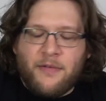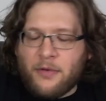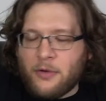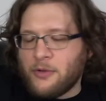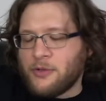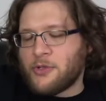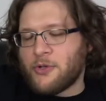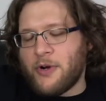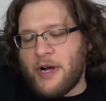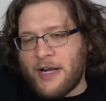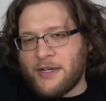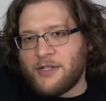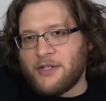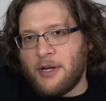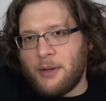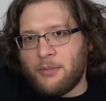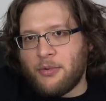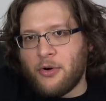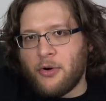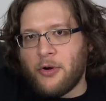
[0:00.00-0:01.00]
Scratch
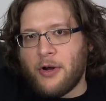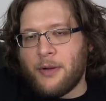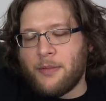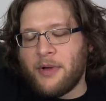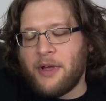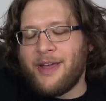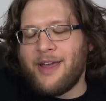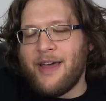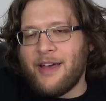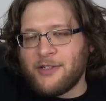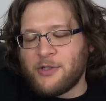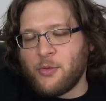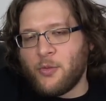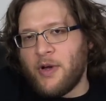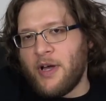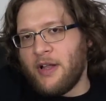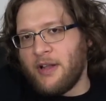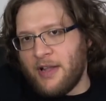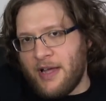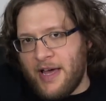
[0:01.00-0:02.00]
type programming, as
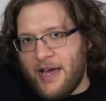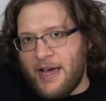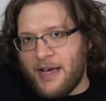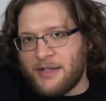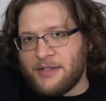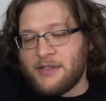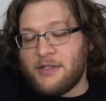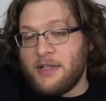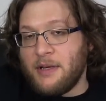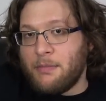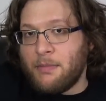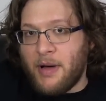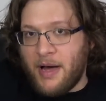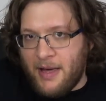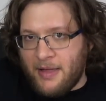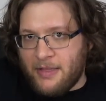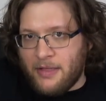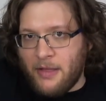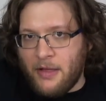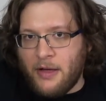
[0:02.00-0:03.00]
well as the
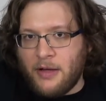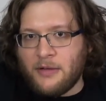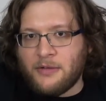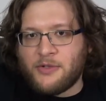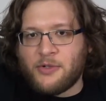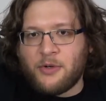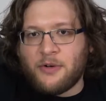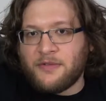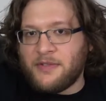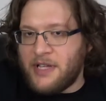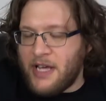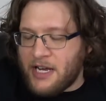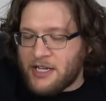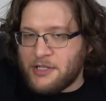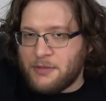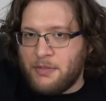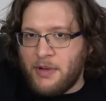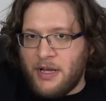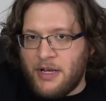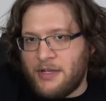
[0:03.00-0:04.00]
Python sort of
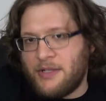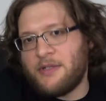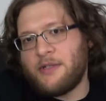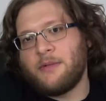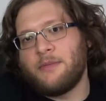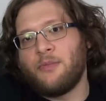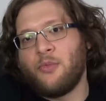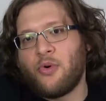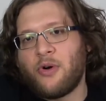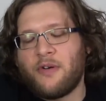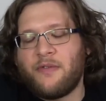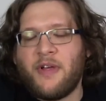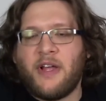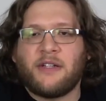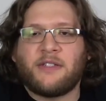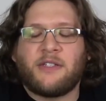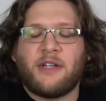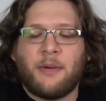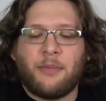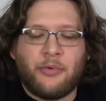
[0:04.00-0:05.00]
text-based, more
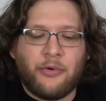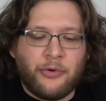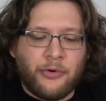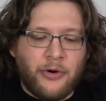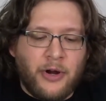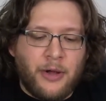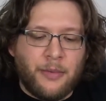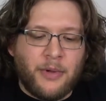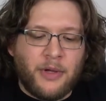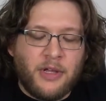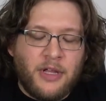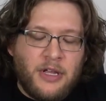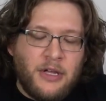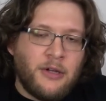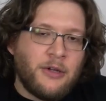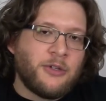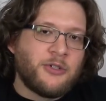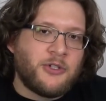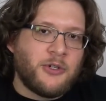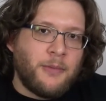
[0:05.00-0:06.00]
advanced type programming.
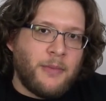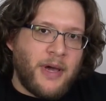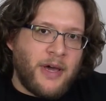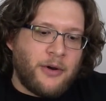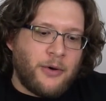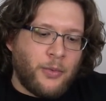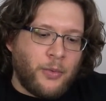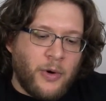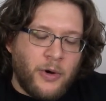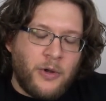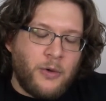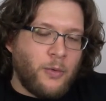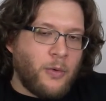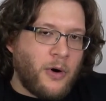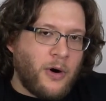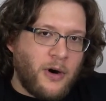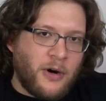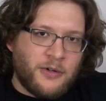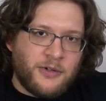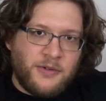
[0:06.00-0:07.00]
So no matter where you
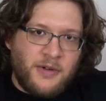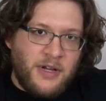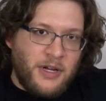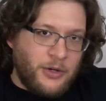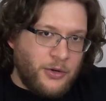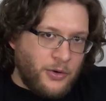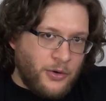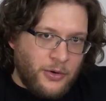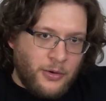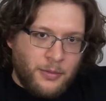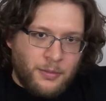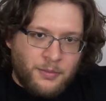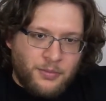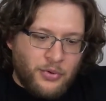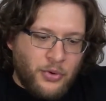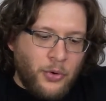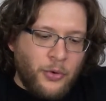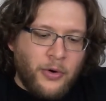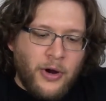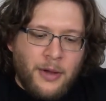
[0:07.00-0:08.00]
are in your
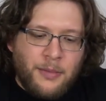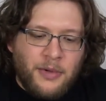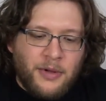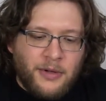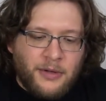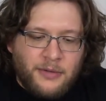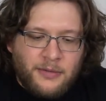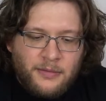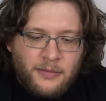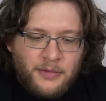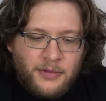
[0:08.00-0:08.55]
programming